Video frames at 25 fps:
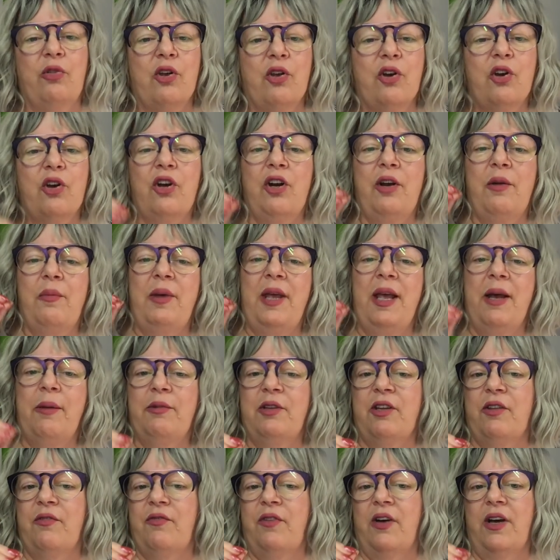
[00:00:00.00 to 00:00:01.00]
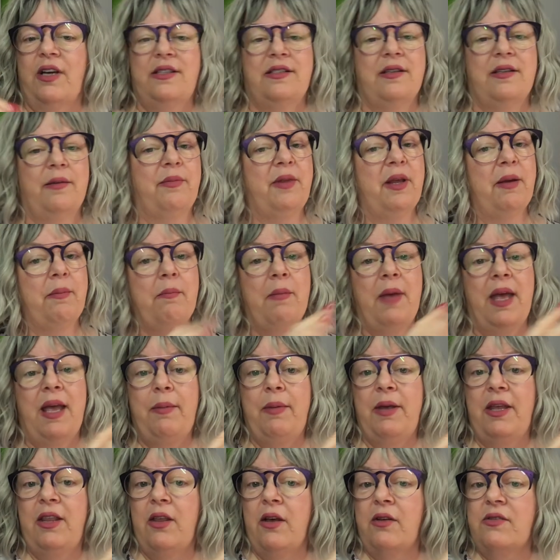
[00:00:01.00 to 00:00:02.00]
They're going to be able to find something.
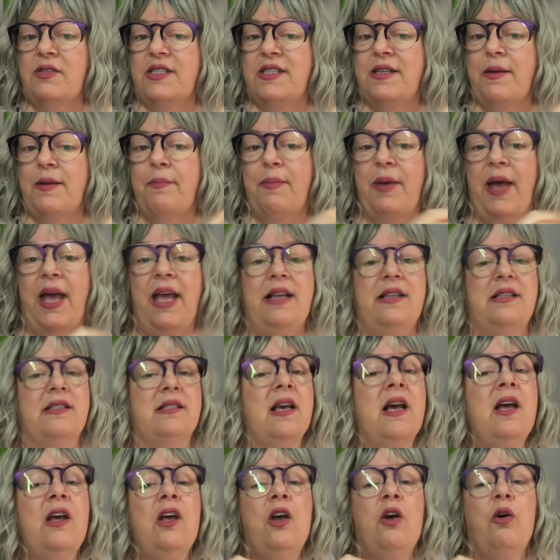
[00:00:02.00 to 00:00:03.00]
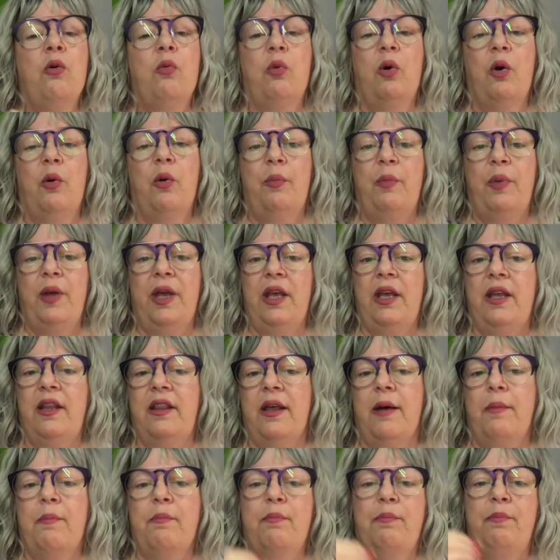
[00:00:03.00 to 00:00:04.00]
Maybe those debates will be
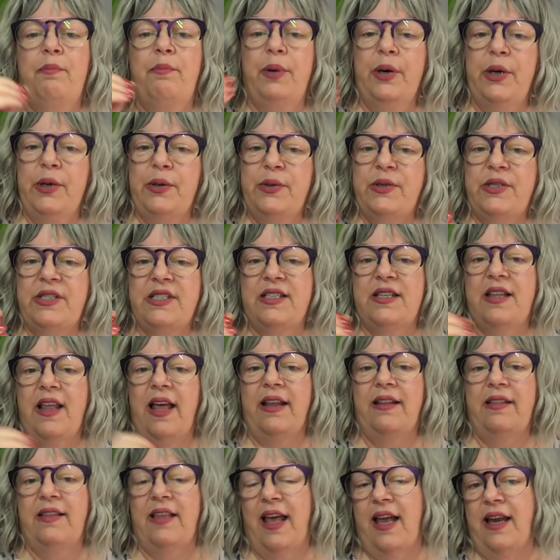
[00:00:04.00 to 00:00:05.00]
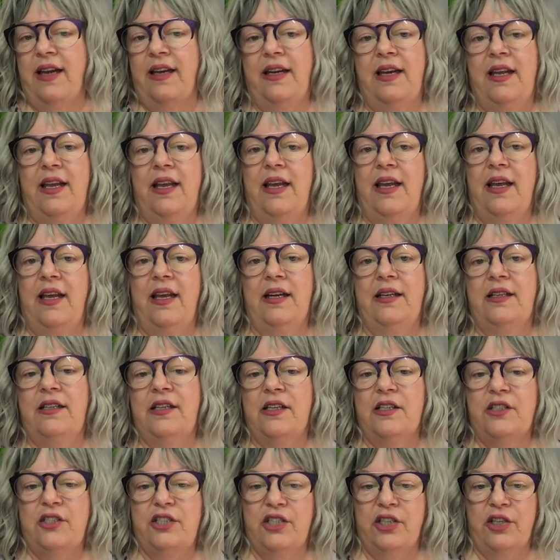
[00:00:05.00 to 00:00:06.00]
the boost that they
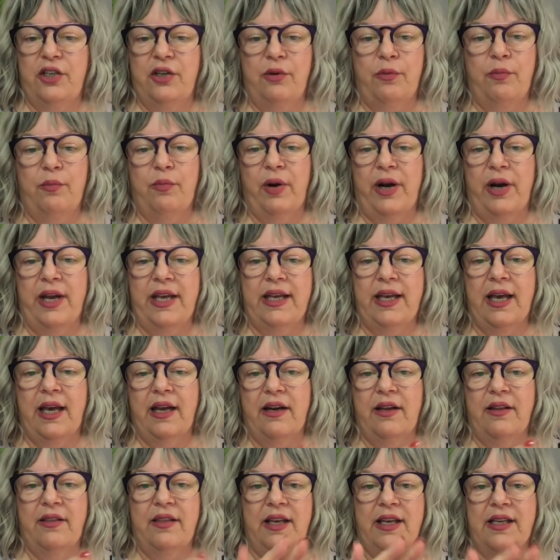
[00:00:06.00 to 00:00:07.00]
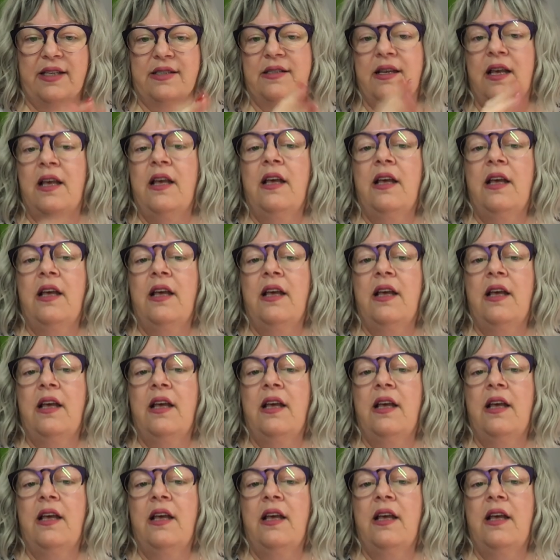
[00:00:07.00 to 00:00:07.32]
need to break out of this